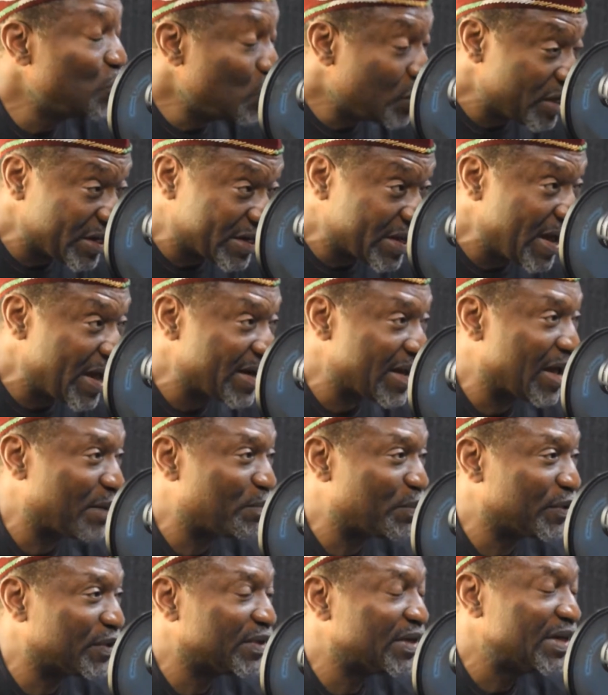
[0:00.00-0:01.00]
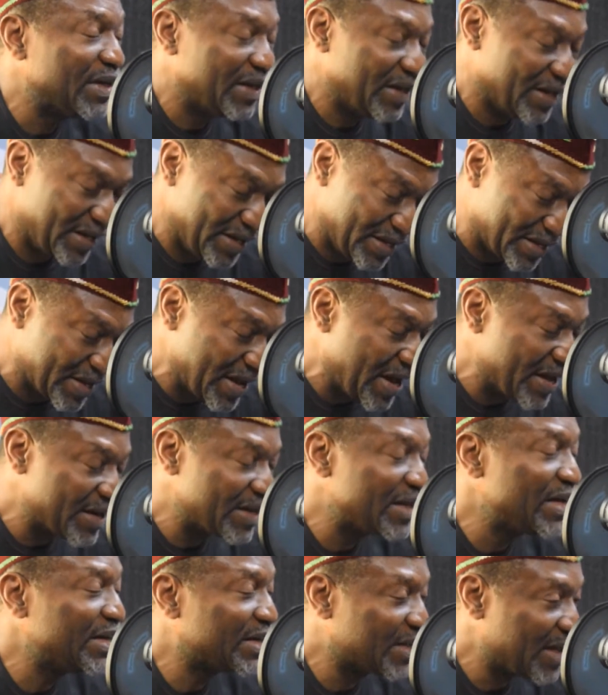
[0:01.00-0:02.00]
No, it can January, happen. December it, can,
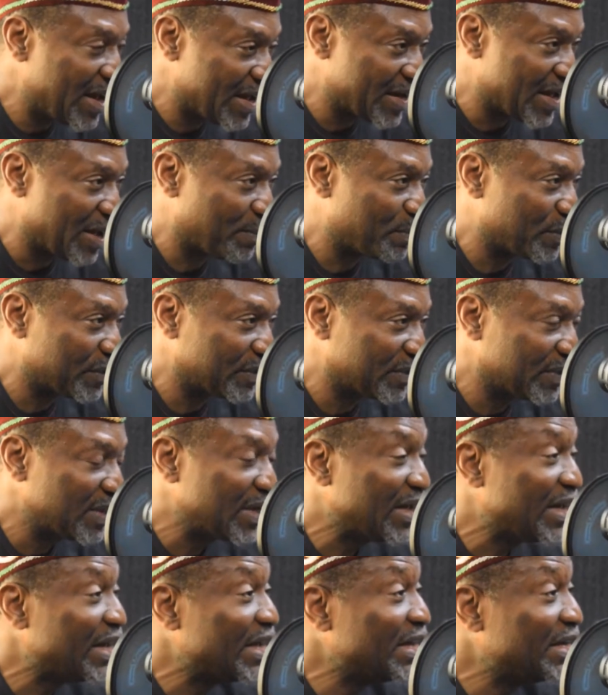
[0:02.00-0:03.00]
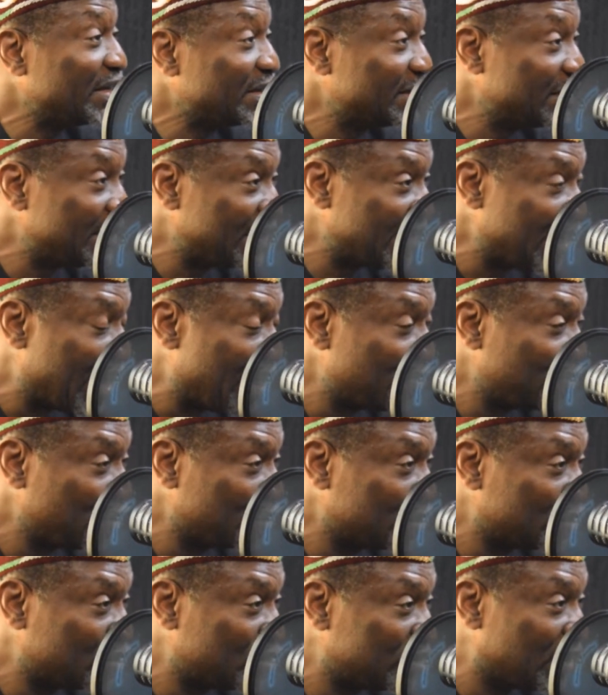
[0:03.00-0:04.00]
it can happen. It is. I'm
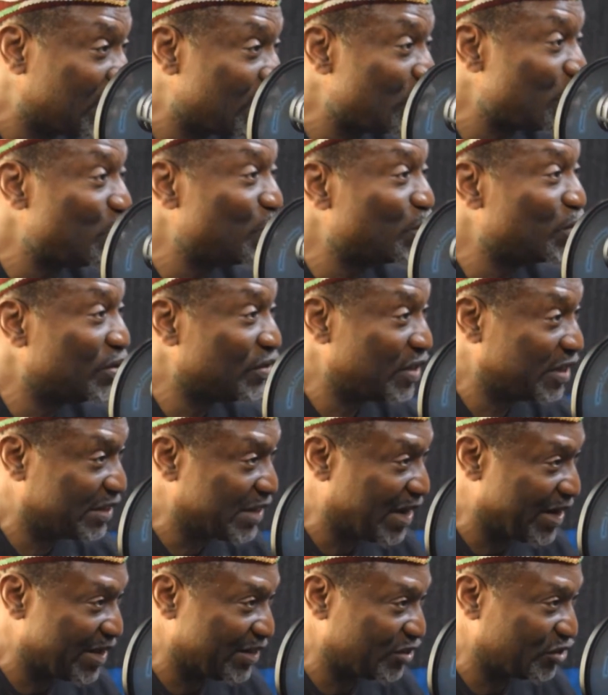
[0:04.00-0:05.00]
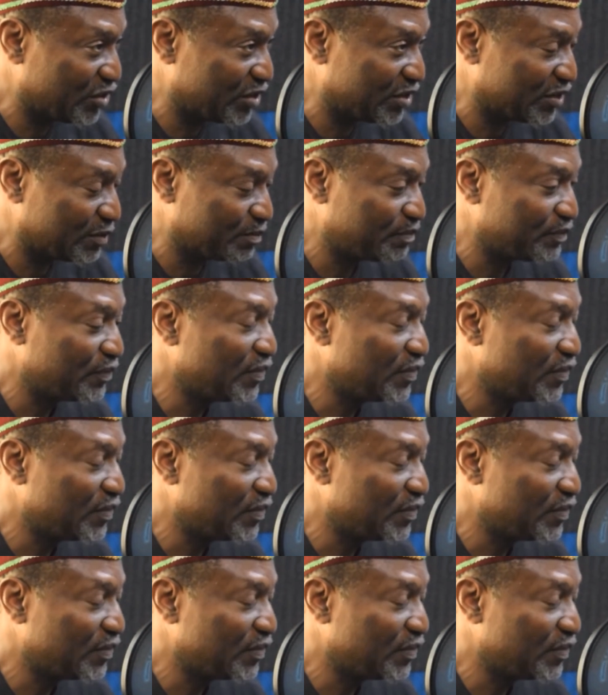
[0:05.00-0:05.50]
just telling you the challenges.